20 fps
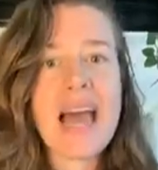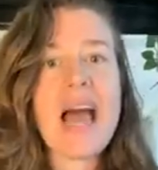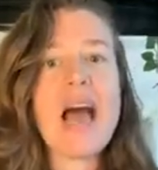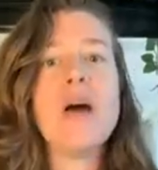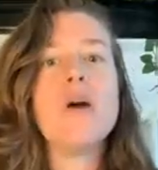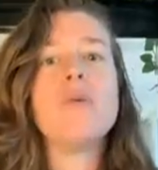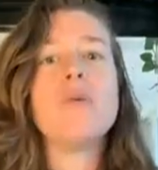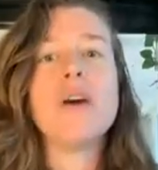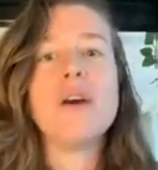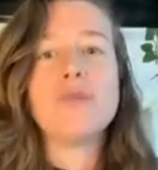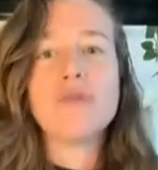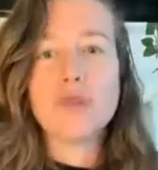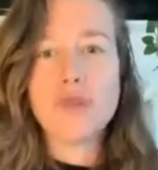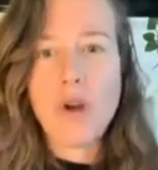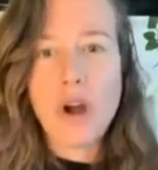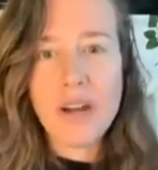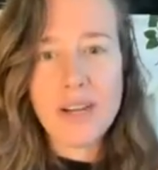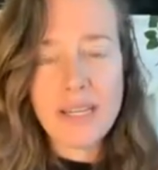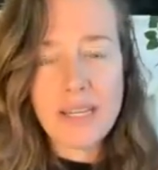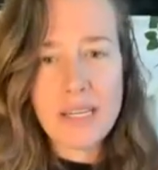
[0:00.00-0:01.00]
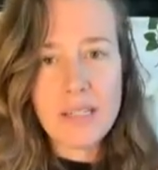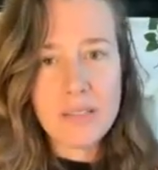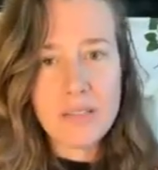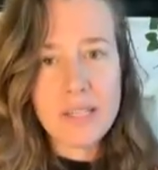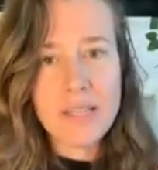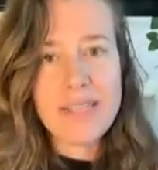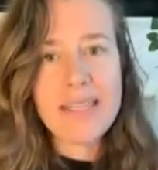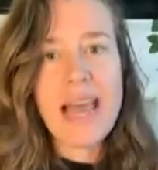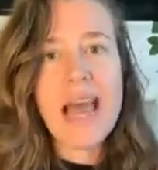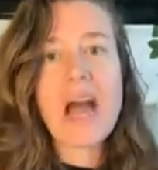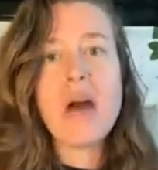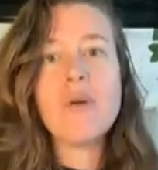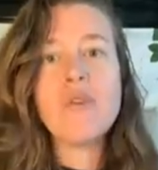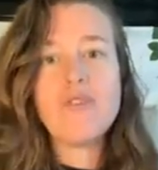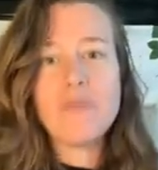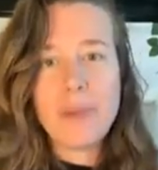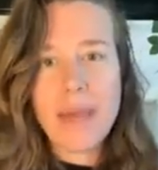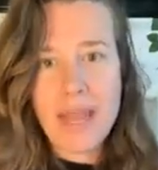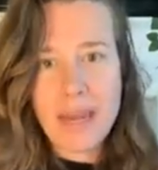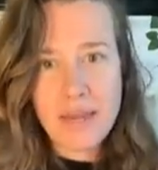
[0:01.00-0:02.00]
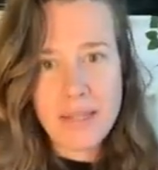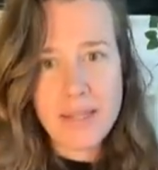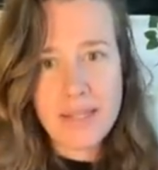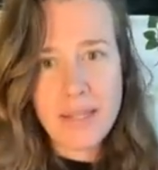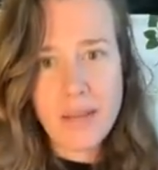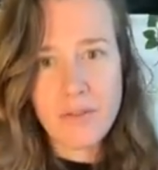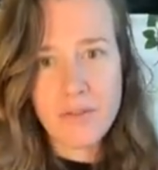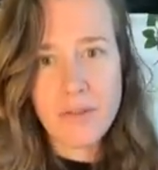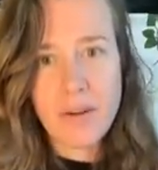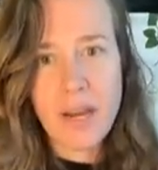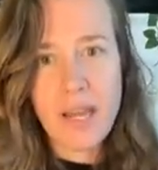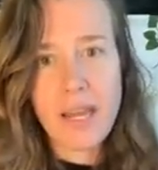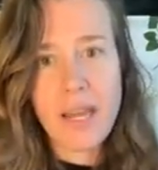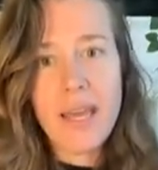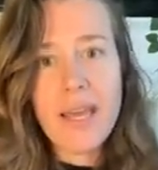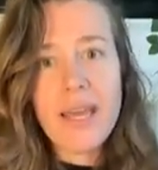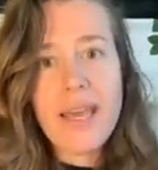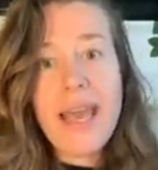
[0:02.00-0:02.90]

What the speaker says: out of chronic illness, out of pain and suffering.